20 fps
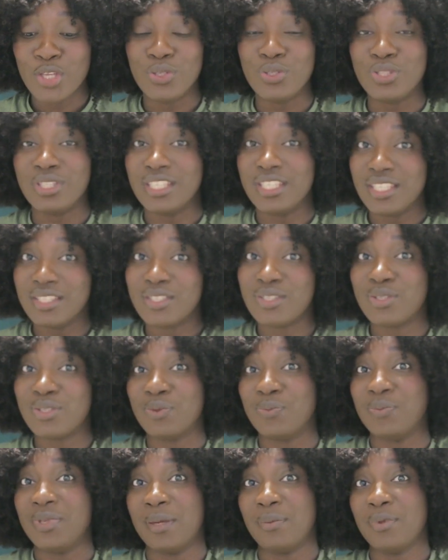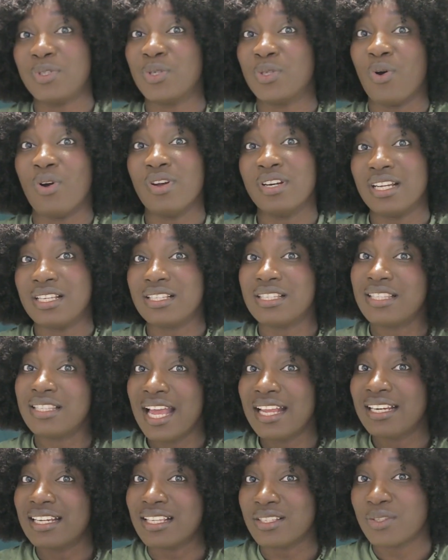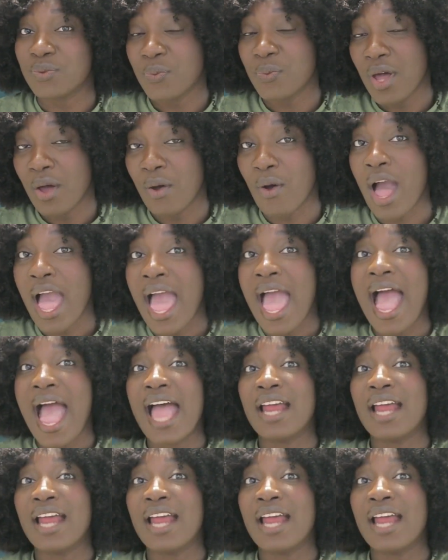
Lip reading: You need to be able to understand as well.